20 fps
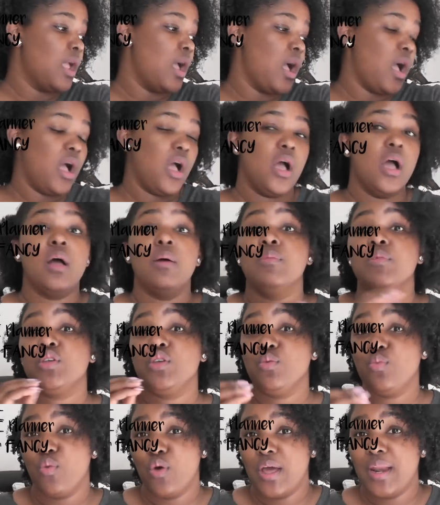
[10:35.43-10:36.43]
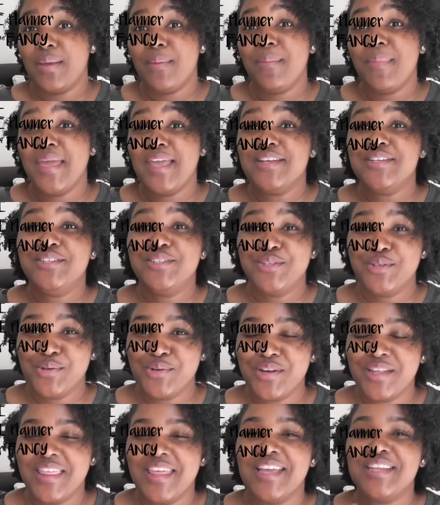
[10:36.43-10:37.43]
Um, you want to make
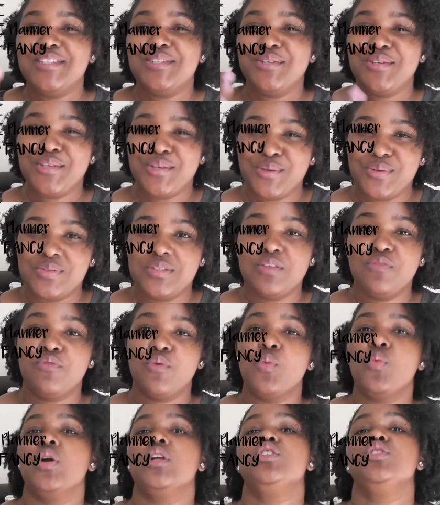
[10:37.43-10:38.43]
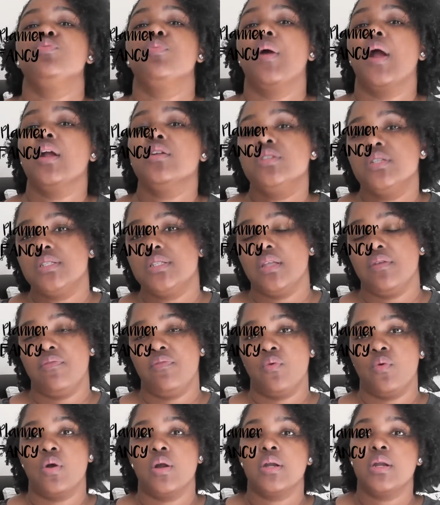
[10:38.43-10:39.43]
sure that you use it for what you purchased it
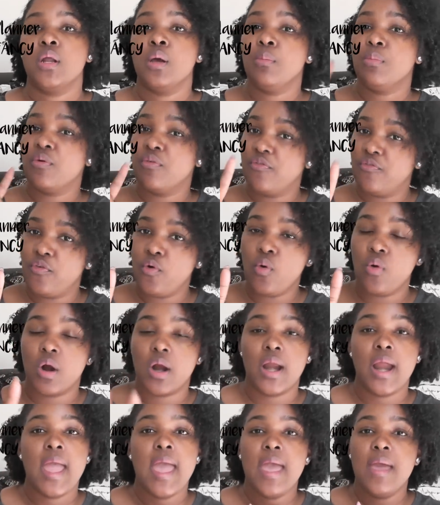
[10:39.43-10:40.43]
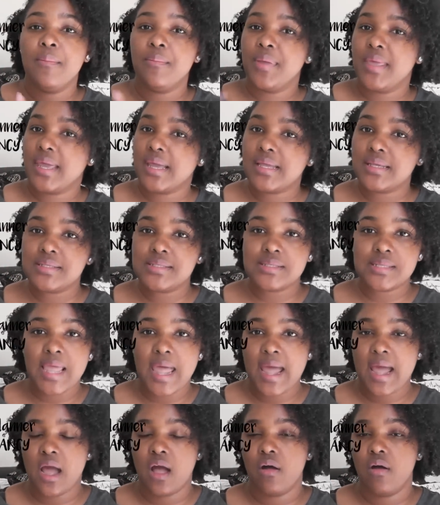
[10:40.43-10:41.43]
for. Number four, pick a
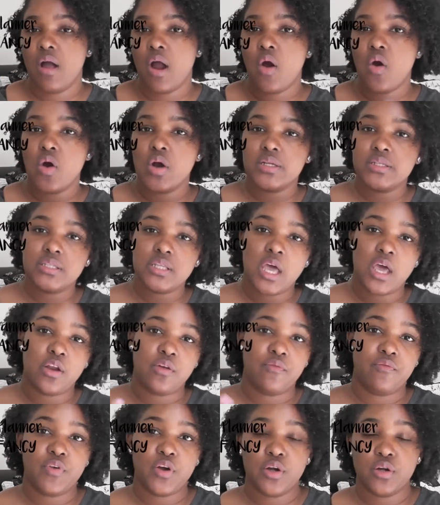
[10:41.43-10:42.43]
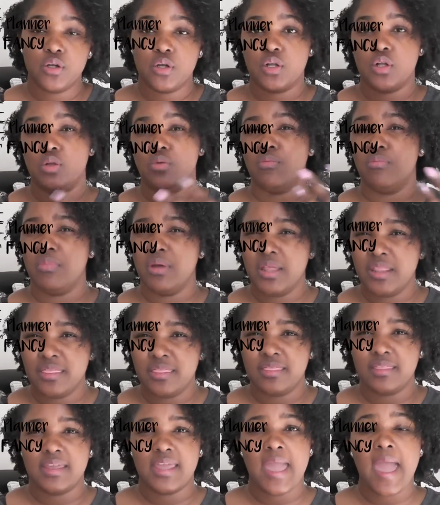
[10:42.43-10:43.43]
style, horizontal, vertical,
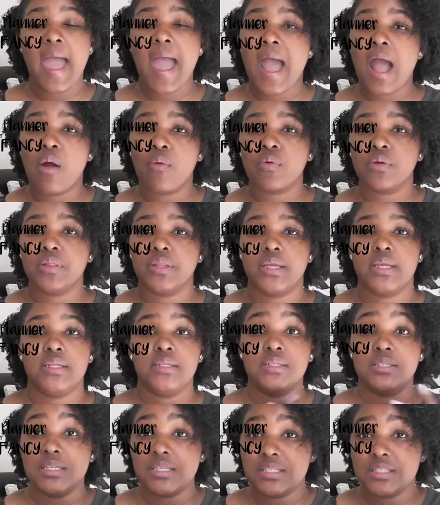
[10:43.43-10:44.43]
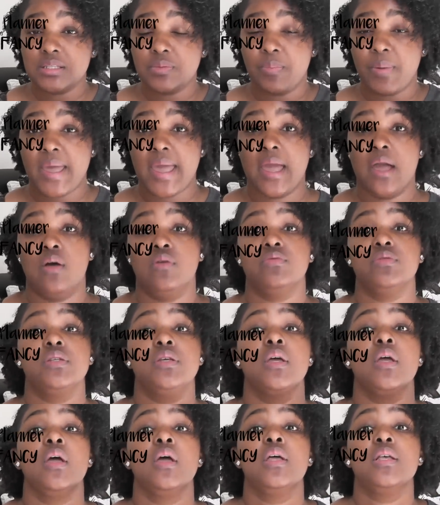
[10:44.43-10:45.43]
monthly, hourly, disc bound,
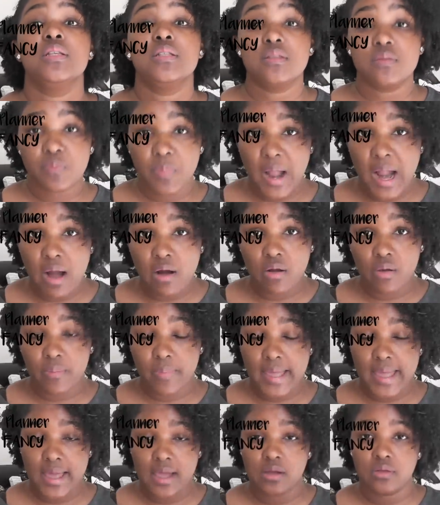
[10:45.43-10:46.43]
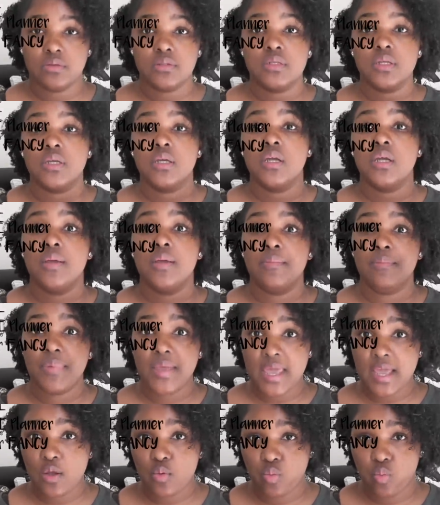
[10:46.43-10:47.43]
spiral bound.
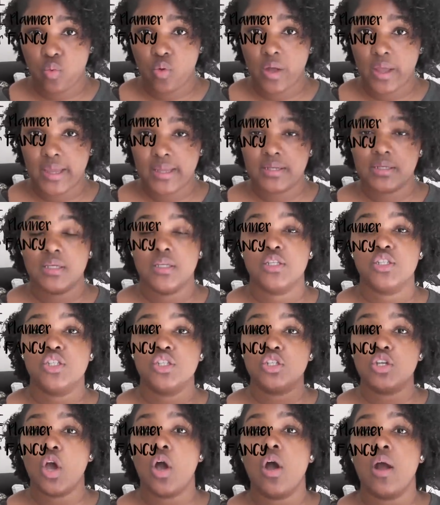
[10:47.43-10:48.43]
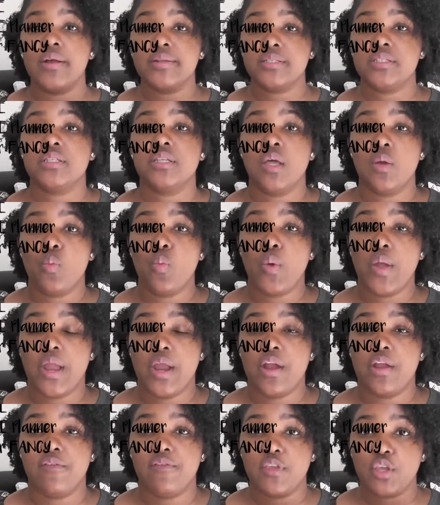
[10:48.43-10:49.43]
Pick one. Start
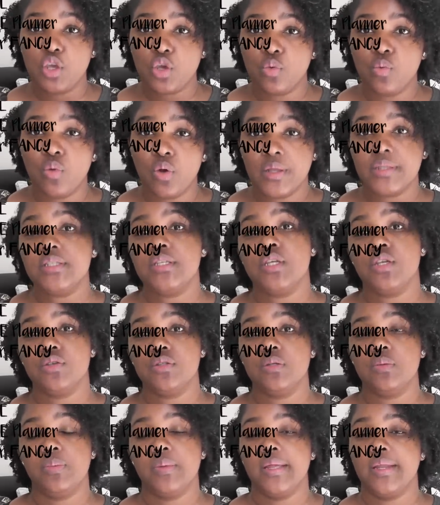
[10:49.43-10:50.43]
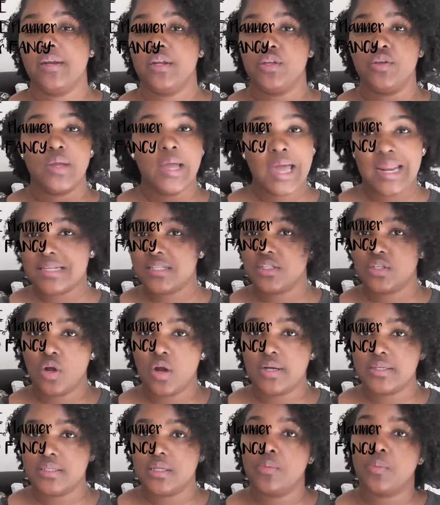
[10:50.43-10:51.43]
somewhere. If you want to use a planner, you got to
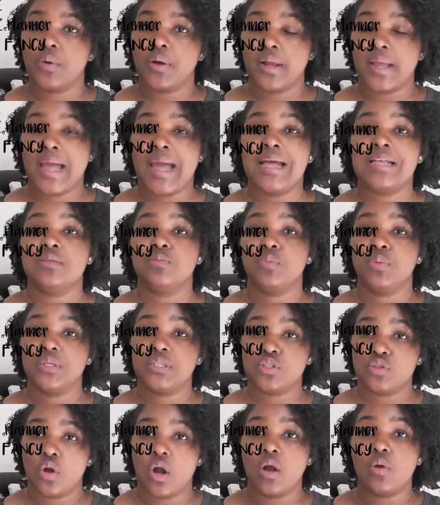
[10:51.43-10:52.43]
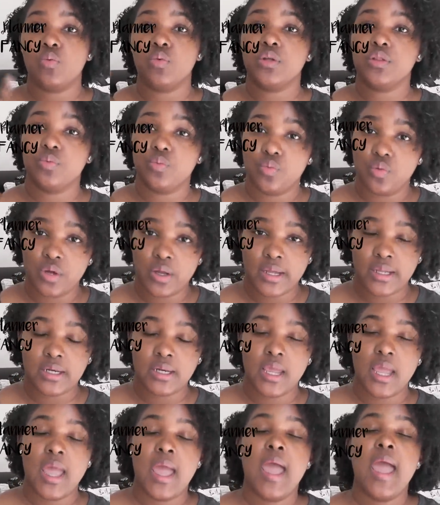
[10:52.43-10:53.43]
start somewhere, guys, but start with one.
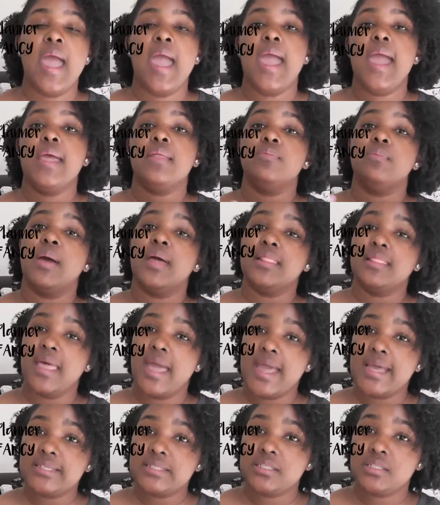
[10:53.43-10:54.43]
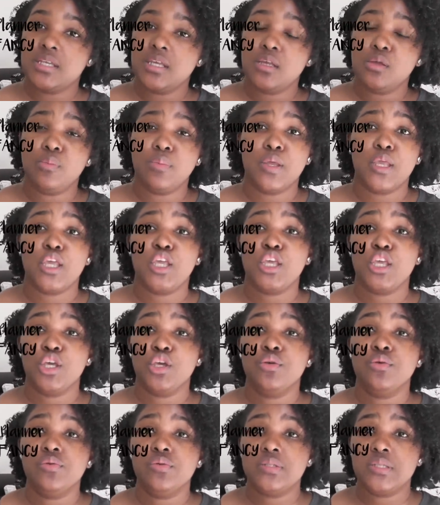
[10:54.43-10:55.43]
And my last tip,
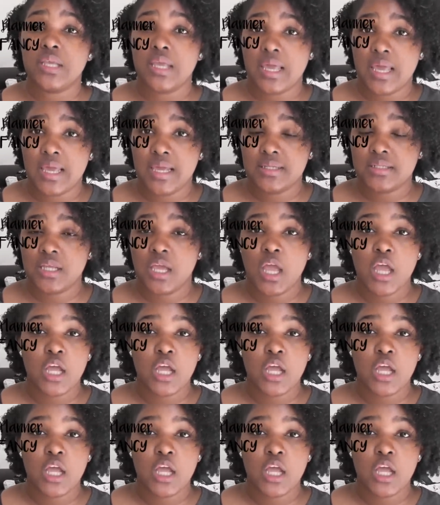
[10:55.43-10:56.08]
use it